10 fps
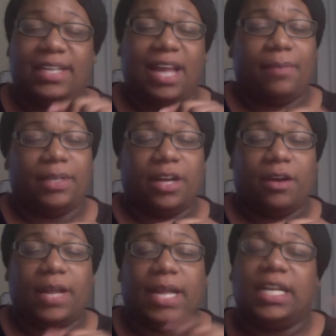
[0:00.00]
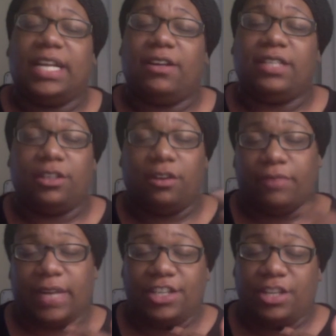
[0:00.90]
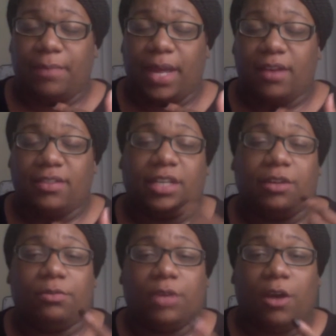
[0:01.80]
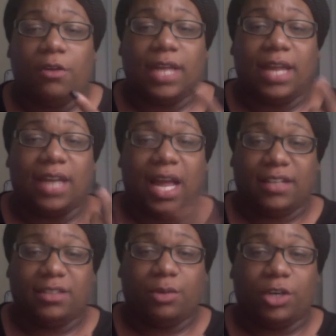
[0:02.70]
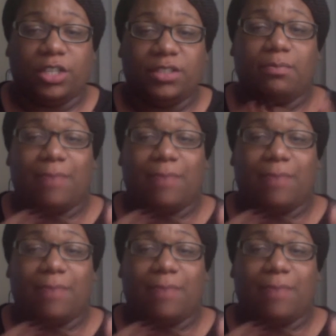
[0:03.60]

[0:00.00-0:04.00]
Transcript: down below and click on the notification bell so you know that Lala's World,